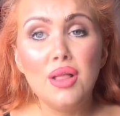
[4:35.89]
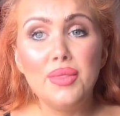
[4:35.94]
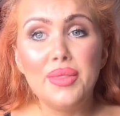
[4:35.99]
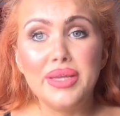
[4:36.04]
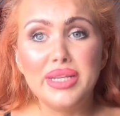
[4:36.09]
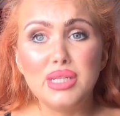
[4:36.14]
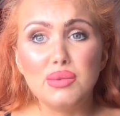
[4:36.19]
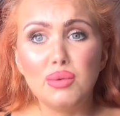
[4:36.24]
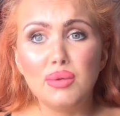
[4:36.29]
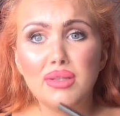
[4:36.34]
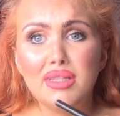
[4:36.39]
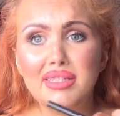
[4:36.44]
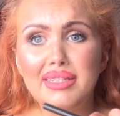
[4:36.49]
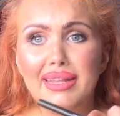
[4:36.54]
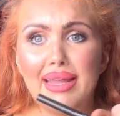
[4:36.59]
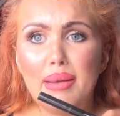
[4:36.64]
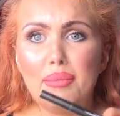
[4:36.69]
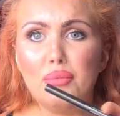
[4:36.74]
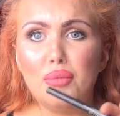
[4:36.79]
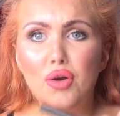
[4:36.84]
This one
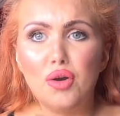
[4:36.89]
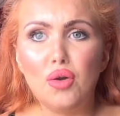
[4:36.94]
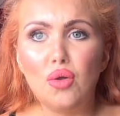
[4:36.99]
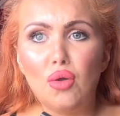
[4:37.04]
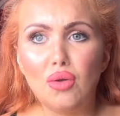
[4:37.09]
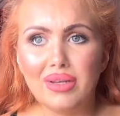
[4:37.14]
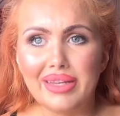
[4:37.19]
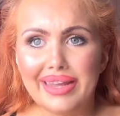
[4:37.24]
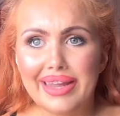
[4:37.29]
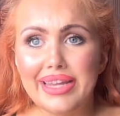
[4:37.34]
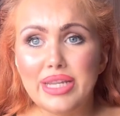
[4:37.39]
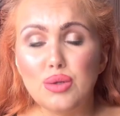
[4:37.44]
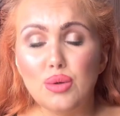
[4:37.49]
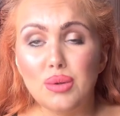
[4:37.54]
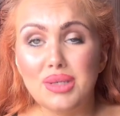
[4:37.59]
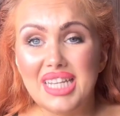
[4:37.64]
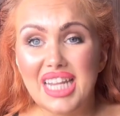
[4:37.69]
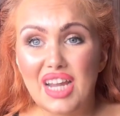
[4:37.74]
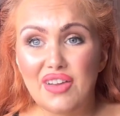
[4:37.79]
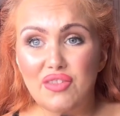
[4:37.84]
stayed put all day, so
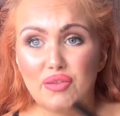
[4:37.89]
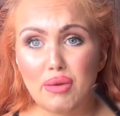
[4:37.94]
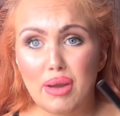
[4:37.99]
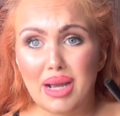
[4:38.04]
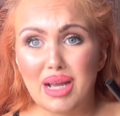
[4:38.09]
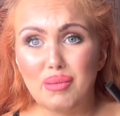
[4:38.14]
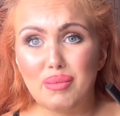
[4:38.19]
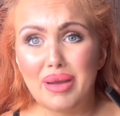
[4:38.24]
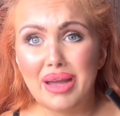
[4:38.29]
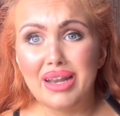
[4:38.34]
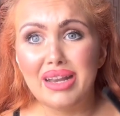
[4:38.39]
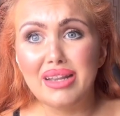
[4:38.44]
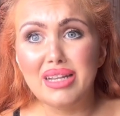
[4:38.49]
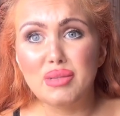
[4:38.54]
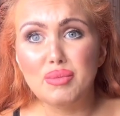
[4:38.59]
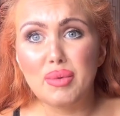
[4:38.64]
I definitely recommend it,